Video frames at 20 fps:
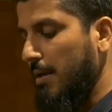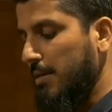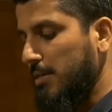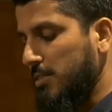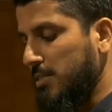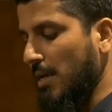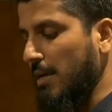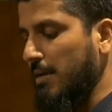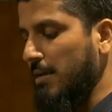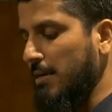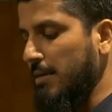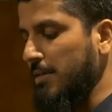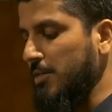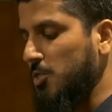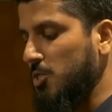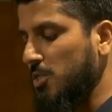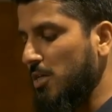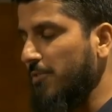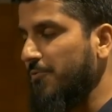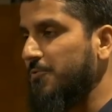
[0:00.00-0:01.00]
Secondly,
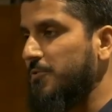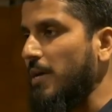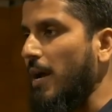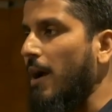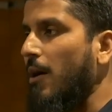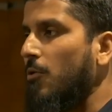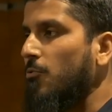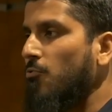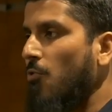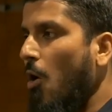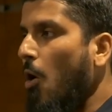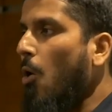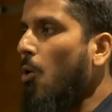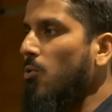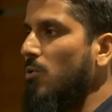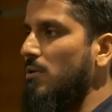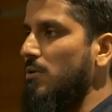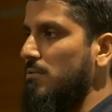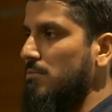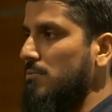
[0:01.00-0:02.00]
shift our
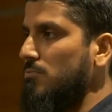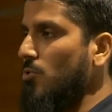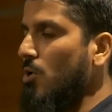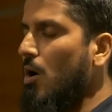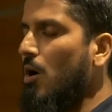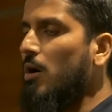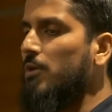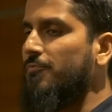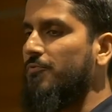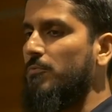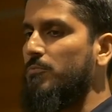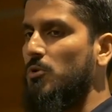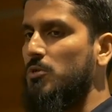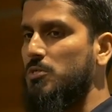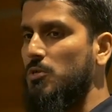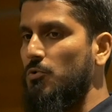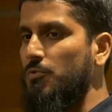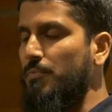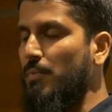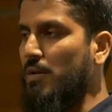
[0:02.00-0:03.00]
role. We heard from
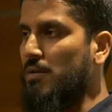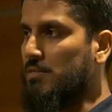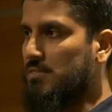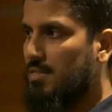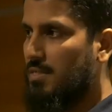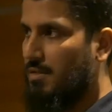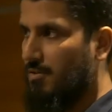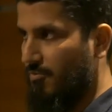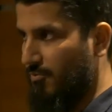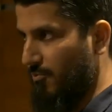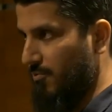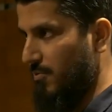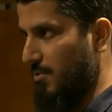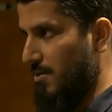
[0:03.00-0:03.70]
Dr. Uthman Latif.